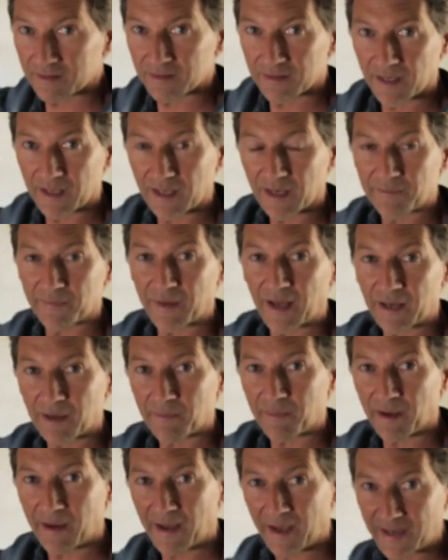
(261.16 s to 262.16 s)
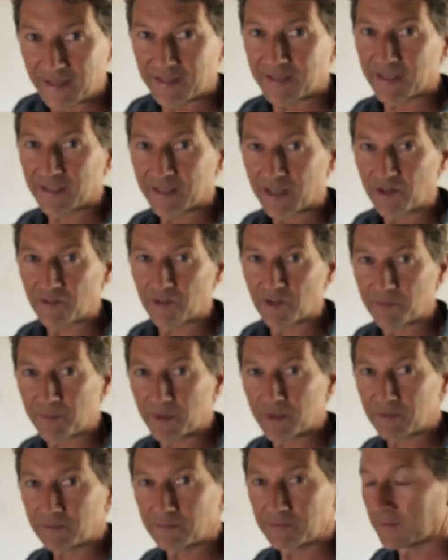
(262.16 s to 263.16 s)
They come down about 1800
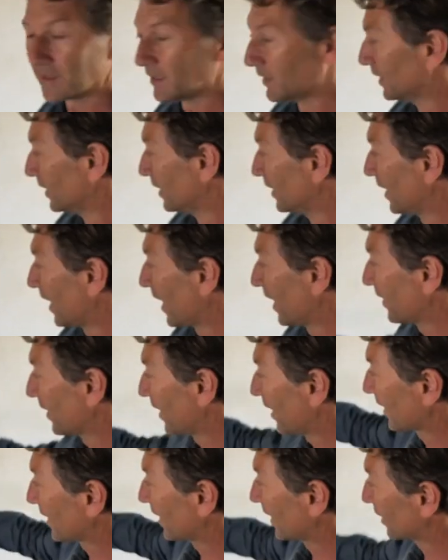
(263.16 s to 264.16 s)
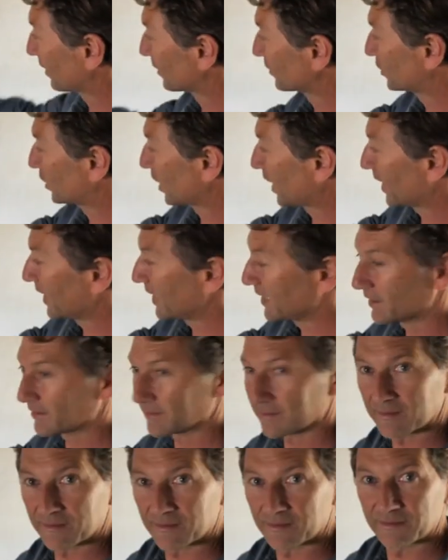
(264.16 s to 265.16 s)
mil, and they're like a little J
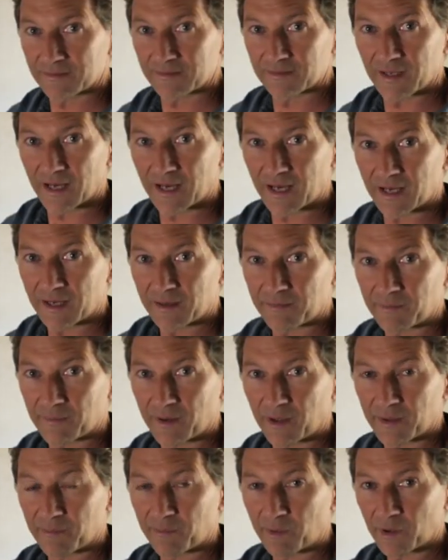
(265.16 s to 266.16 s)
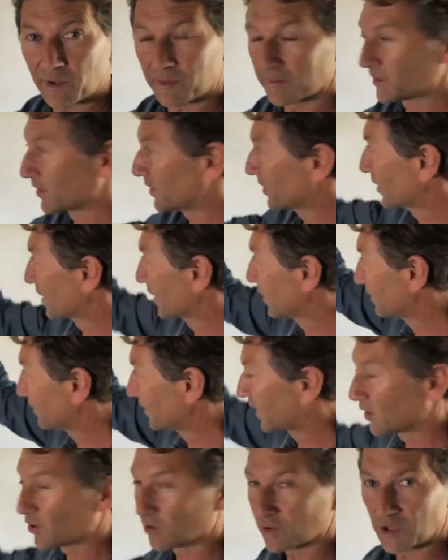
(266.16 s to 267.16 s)
at the bottom. So
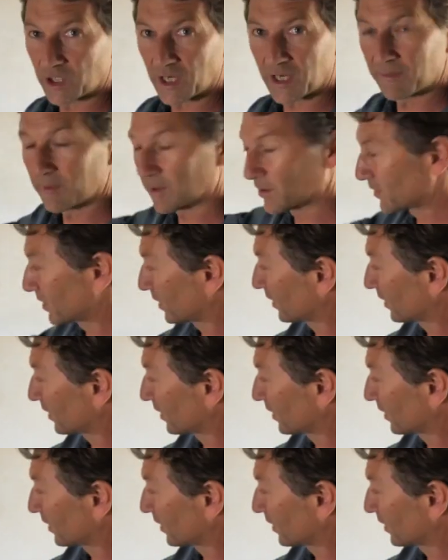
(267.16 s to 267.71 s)
they're called J bolts.